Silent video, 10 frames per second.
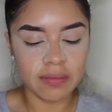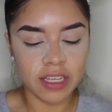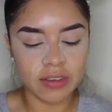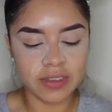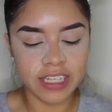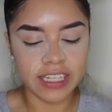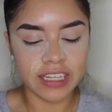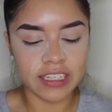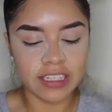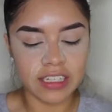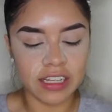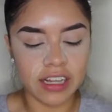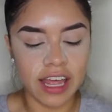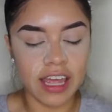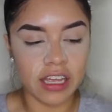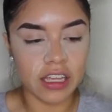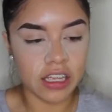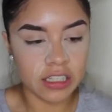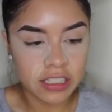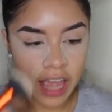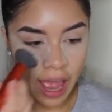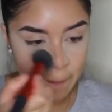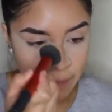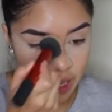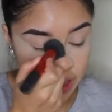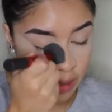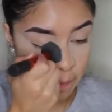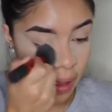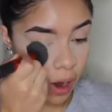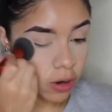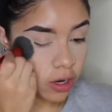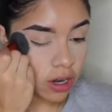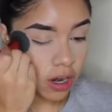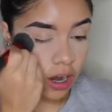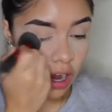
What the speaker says: to be using this to like tap in the powder.